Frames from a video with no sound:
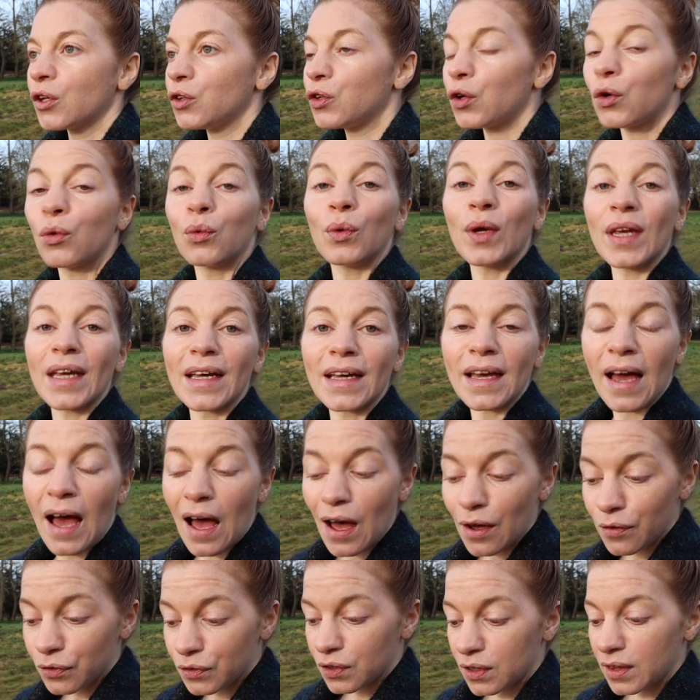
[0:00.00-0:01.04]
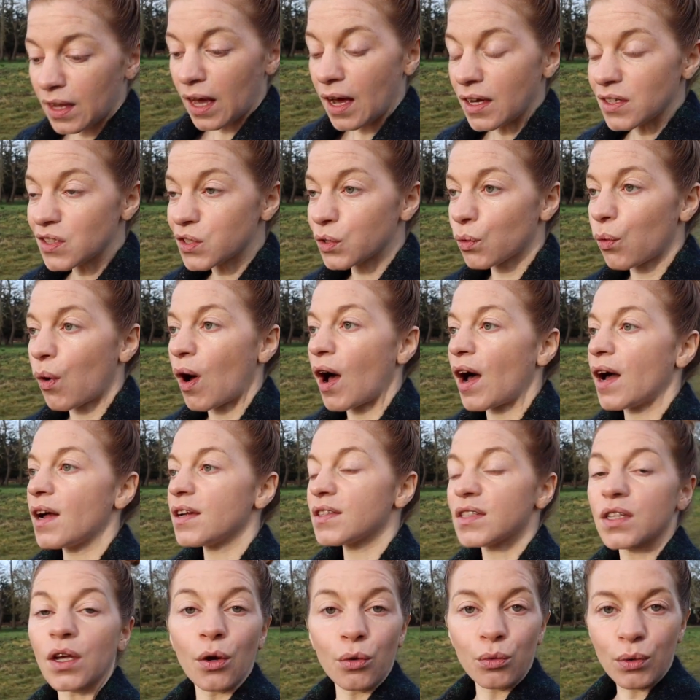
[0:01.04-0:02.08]
The week after that
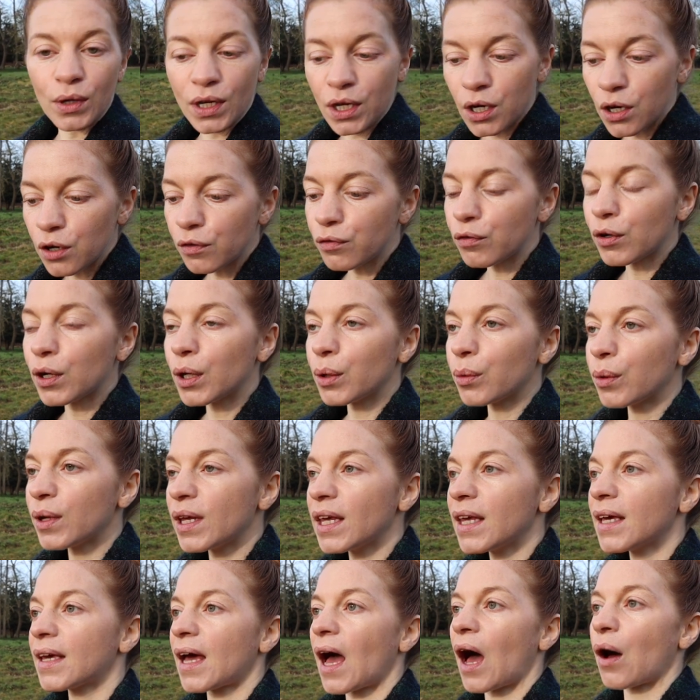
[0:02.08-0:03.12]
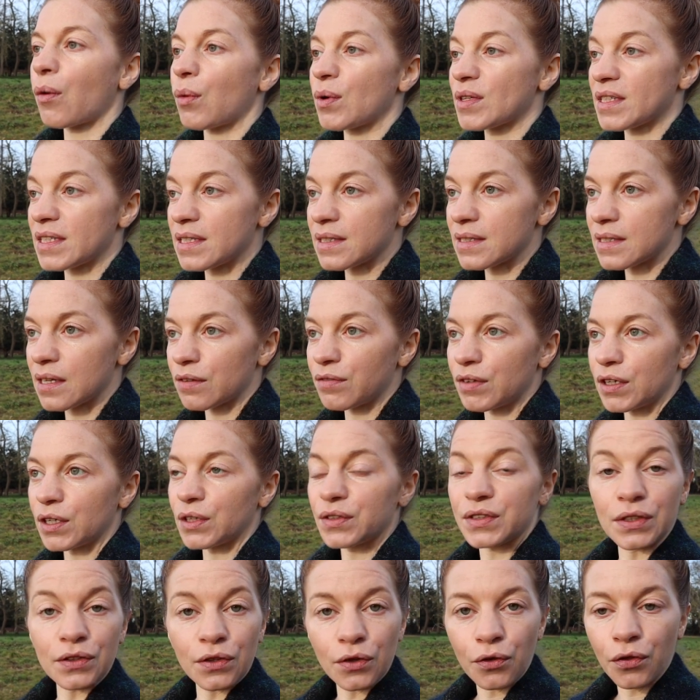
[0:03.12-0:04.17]
was a recovery week. I was in Seville
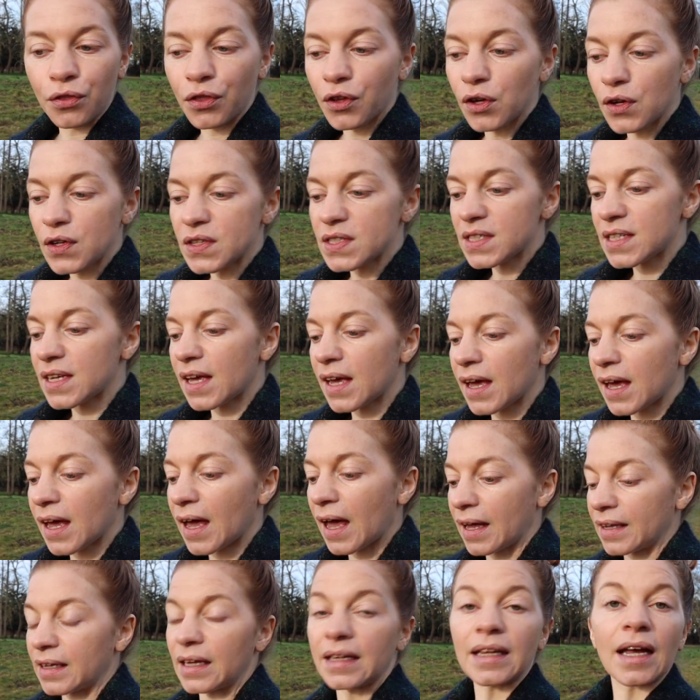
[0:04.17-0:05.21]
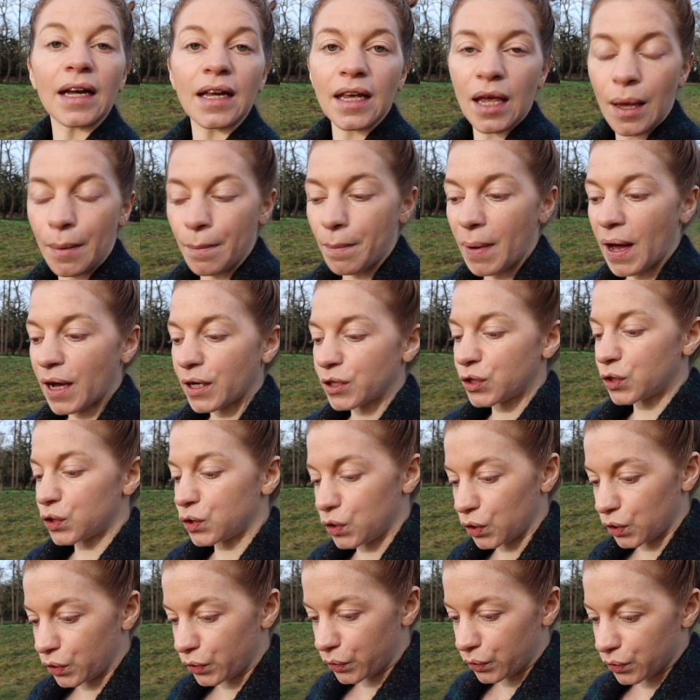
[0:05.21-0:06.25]
until the Thursday and then I came back to
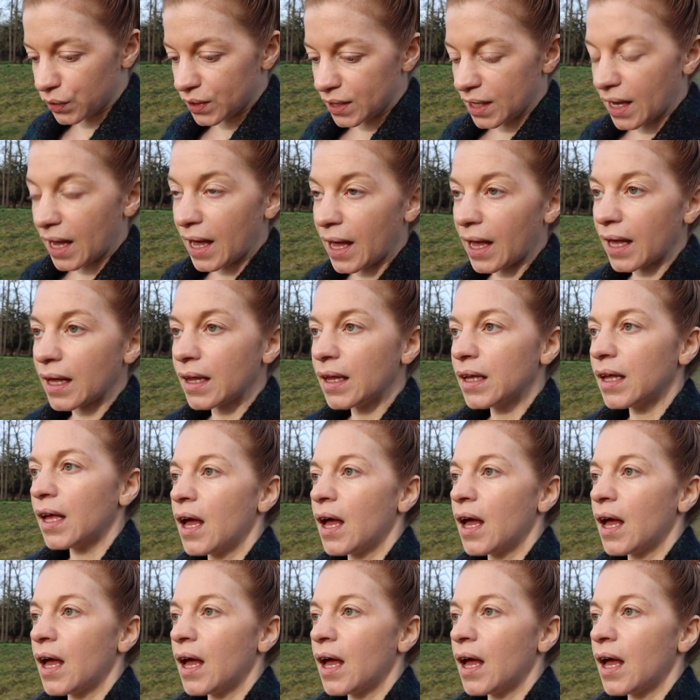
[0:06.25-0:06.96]
the UK.